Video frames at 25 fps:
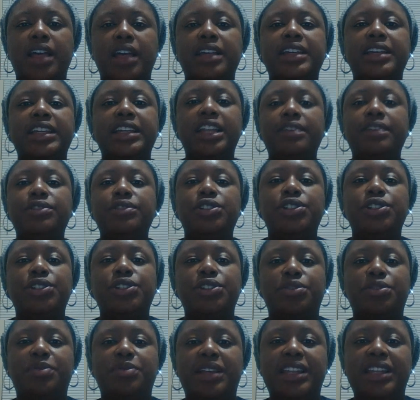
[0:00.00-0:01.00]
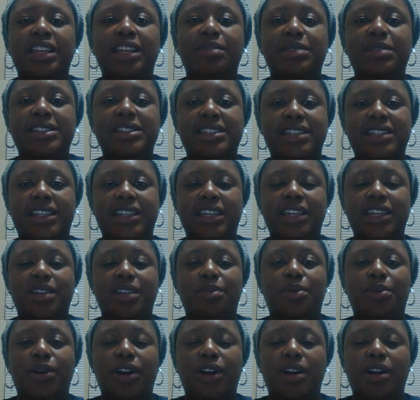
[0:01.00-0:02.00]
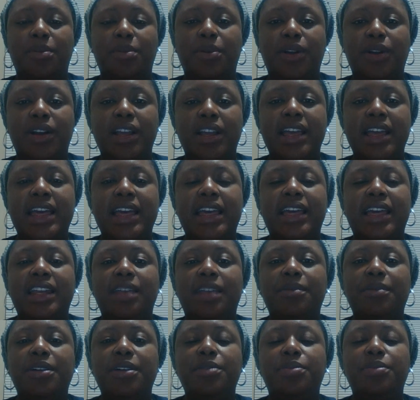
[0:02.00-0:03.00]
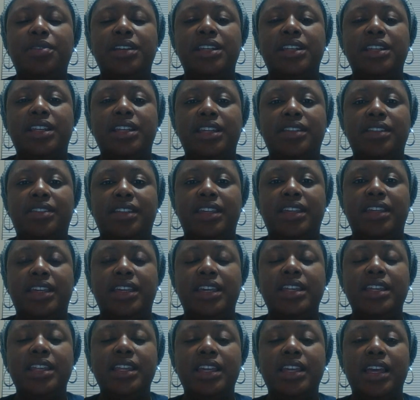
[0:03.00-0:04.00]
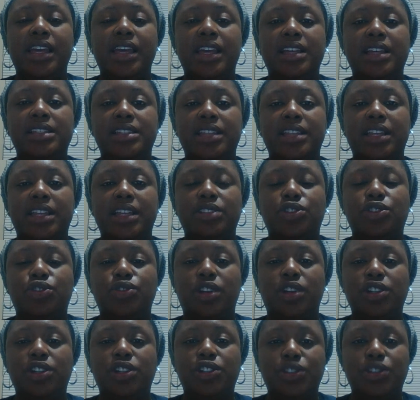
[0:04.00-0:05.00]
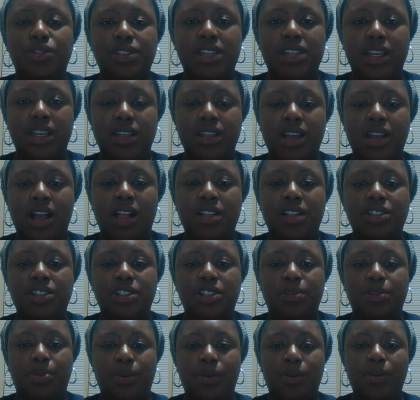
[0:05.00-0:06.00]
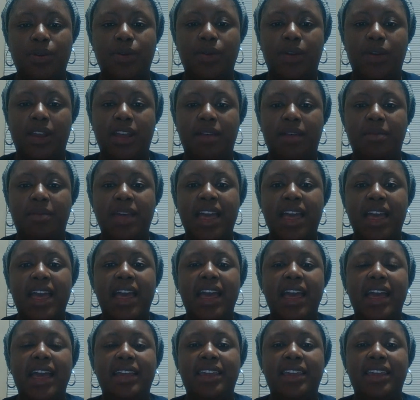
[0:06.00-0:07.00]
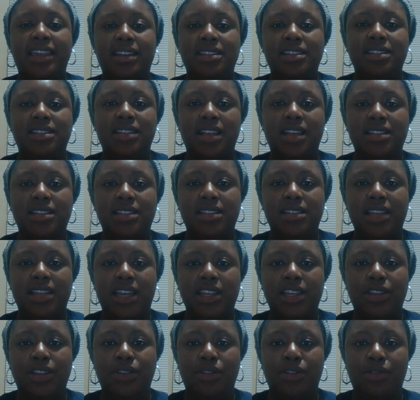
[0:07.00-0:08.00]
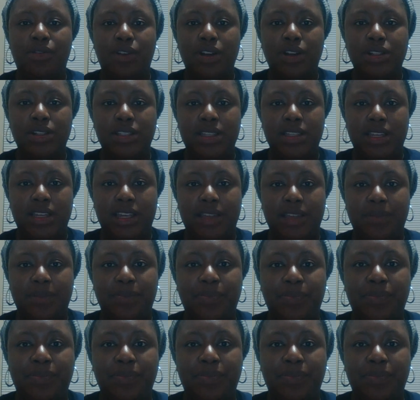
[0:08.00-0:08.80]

Good afternoon, my name is Nakeia Barber, and I'm completing the EDS Instructional Technology program at Kennesaw State University.